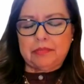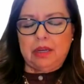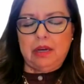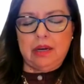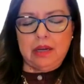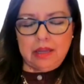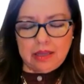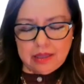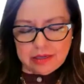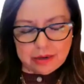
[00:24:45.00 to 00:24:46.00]
and
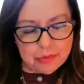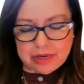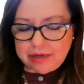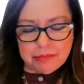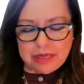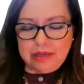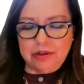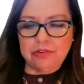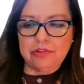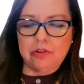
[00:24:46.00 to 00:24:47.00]
I read it many
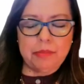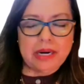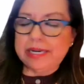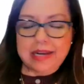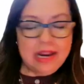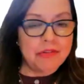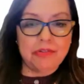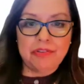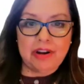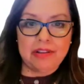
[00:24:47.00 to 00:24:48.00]
years ago, but I never
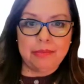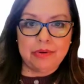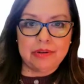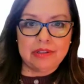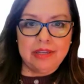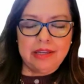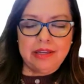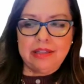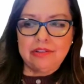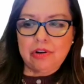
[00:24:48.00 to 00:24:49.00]
forgot the book.
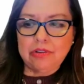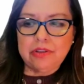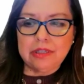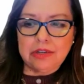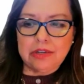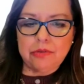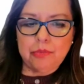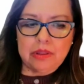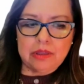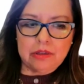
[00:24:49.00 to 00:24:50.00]
It's called The Leader
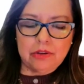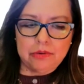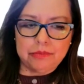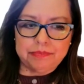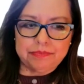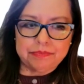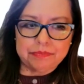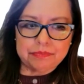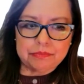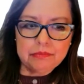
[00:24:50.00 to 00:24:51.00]
Within You.
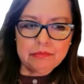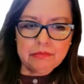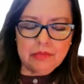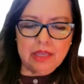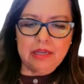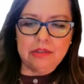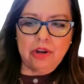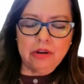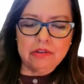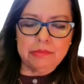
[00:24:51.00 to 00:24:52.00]
And it
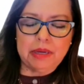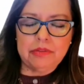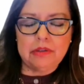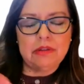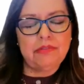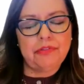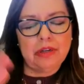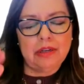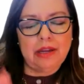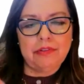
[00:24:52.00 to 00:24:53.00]
talks about the
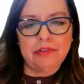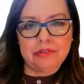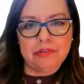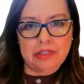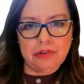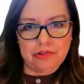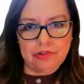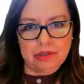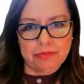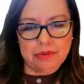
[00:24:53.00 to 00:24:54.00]
different levels of
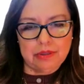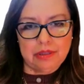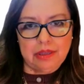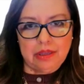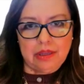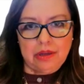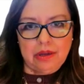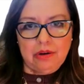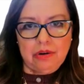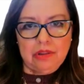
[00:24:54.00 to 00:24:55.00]
leadership.
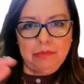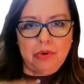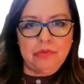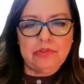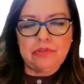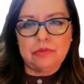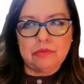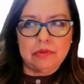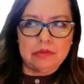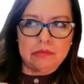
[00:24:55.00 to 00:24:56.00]
the most,
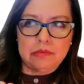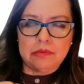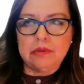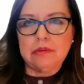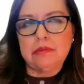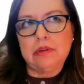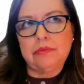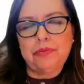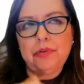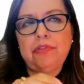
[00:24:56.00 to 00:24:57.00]
the
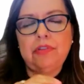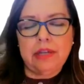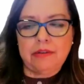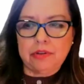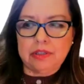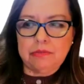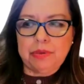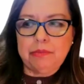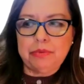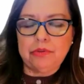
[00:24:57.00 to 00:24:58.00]
first level is
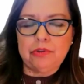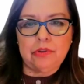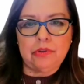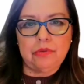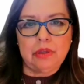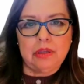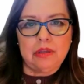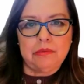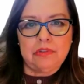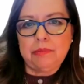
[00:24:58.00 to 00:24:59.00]
people do
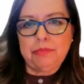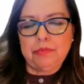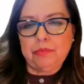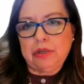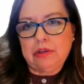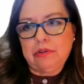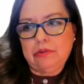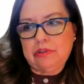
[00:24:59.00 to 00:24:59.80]
what you